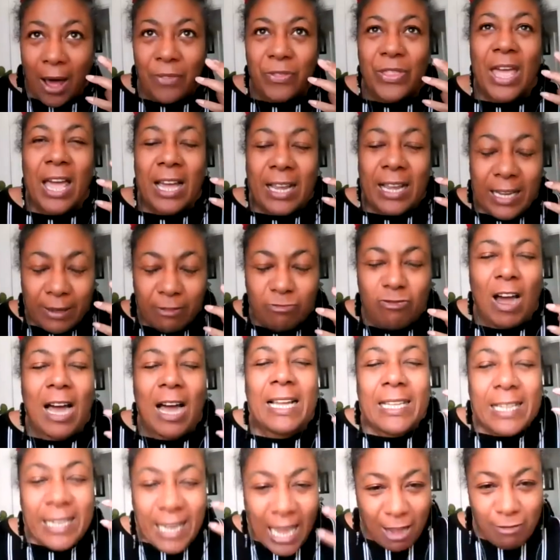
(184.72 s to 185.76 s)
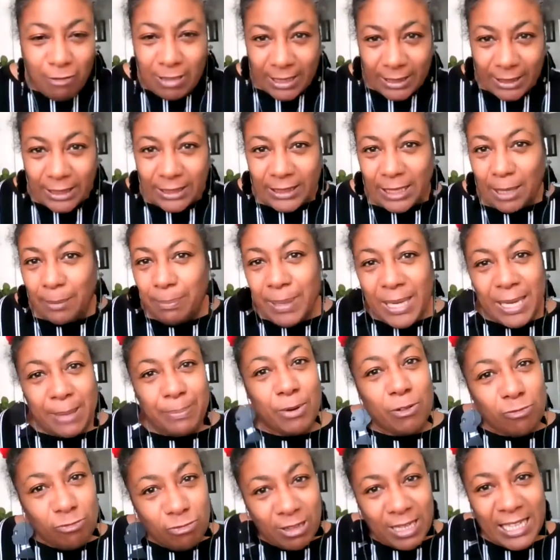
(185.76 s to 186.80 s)
they're like characters that
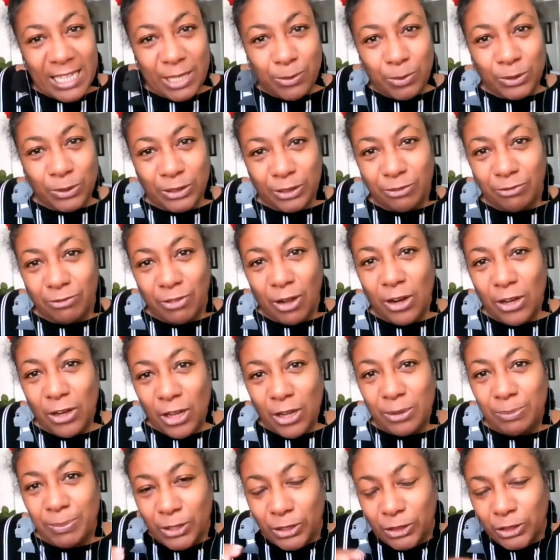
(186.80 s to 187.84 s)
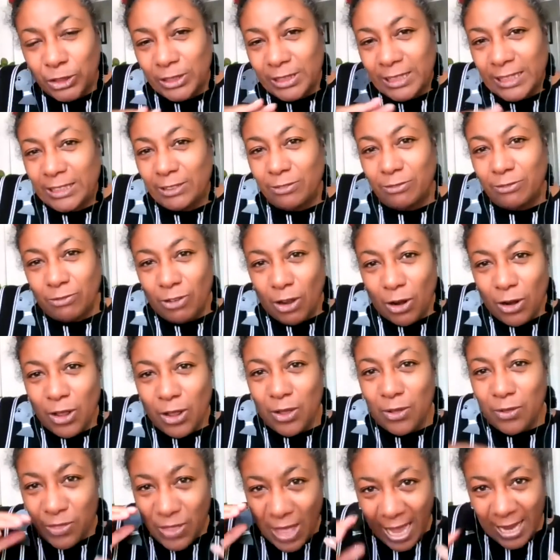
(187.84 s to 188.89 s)
people really want to follow, because you need to
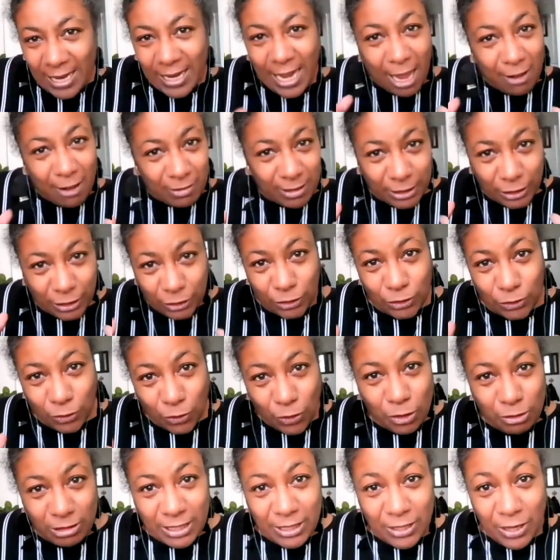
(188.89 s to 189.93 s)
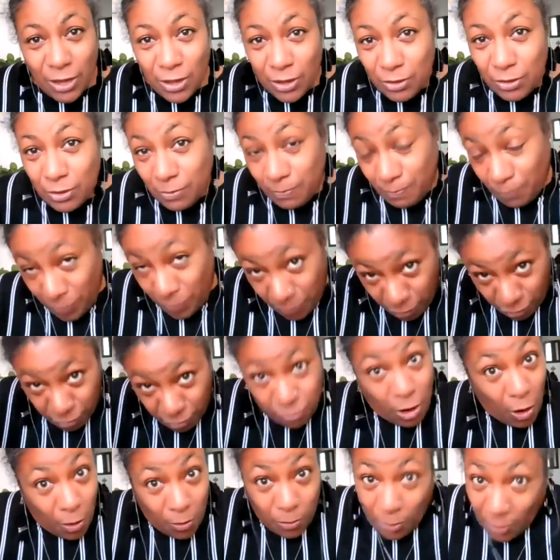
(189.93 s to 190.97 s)
follow that character story through
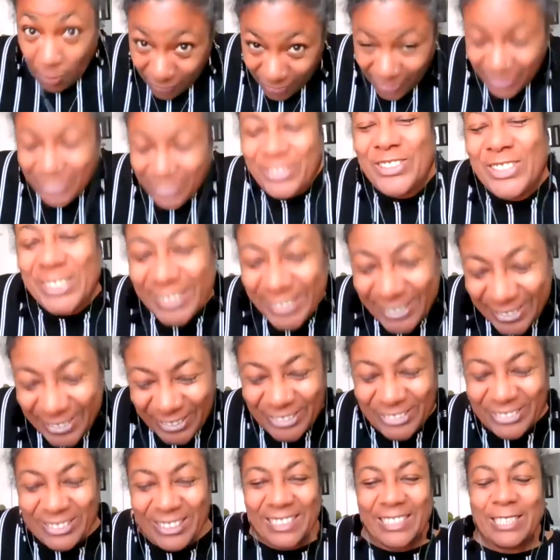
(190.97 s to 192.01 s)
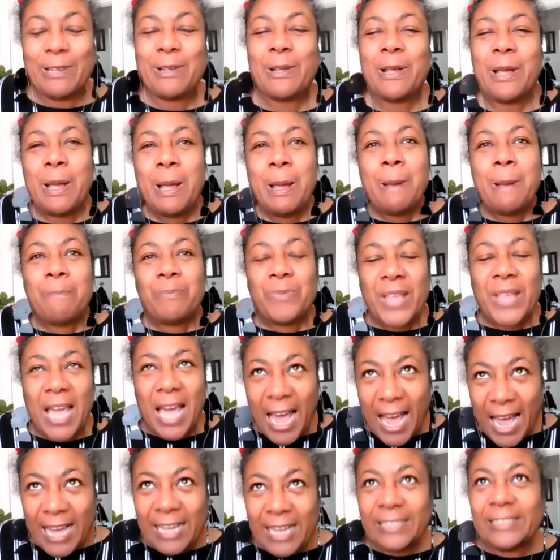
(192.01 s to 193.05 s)
the whole of the story.
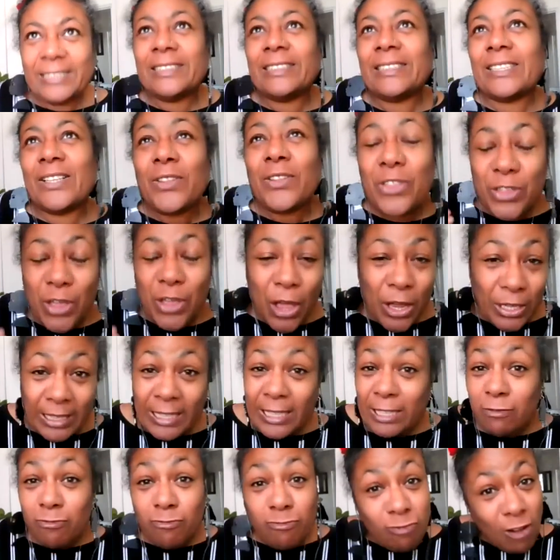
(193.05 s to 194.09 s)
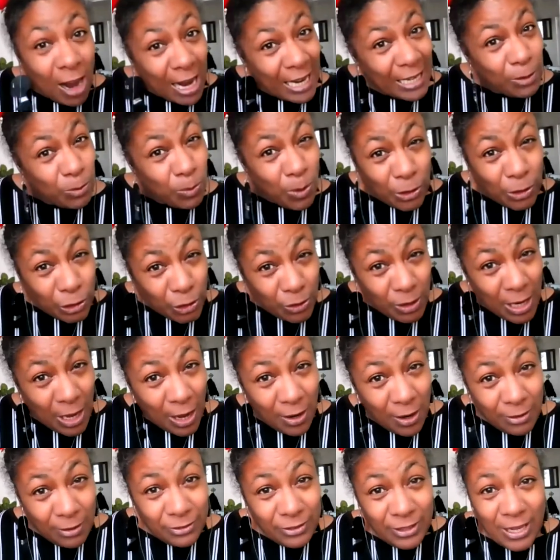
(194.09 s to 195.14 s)
And thirdly, write what you
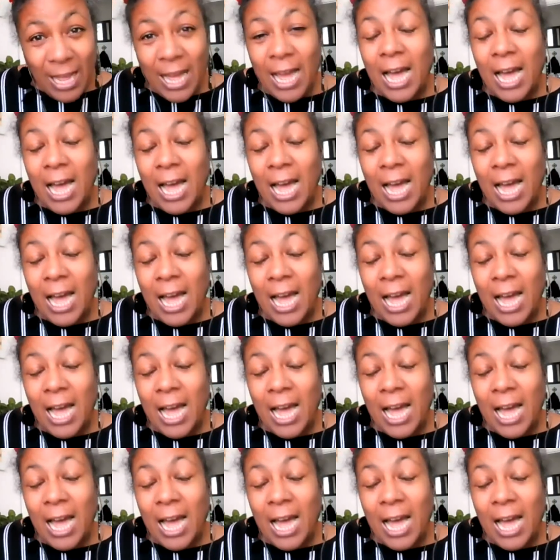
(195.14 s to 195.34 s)
love.